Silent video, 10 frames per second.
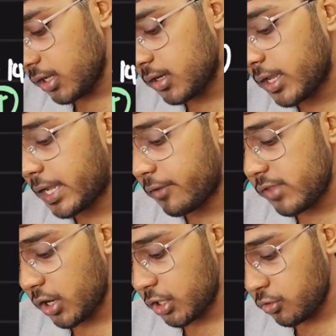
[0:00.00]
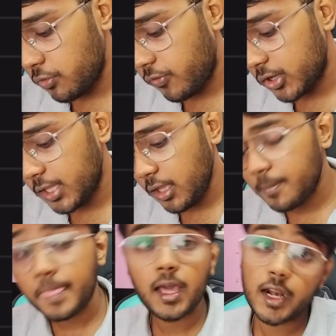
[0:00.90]
Now we are going to do for the
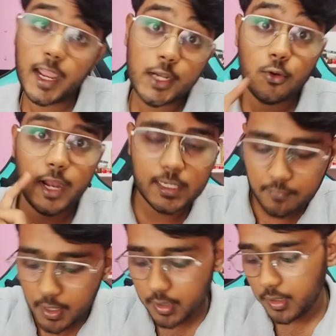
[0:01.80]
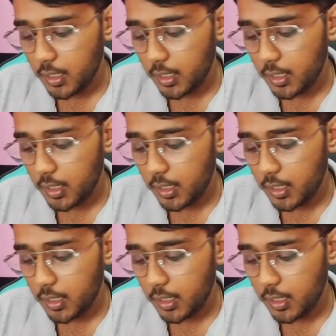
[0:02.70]
right node as well.